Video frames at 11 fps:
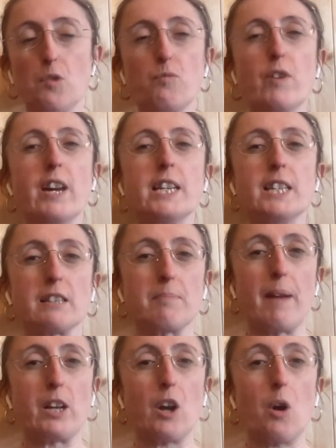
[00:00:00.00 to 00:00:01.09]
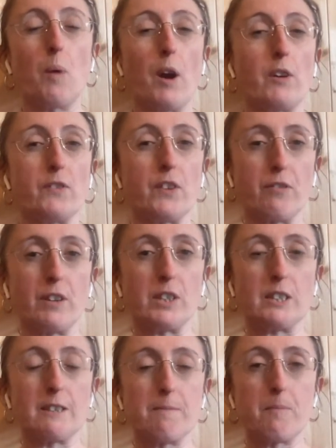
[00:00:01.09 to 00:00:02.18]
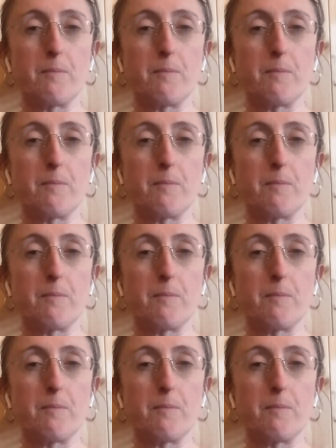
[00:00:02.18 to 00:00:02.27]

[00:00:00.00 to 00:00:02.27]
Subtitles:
really does make a world of difference.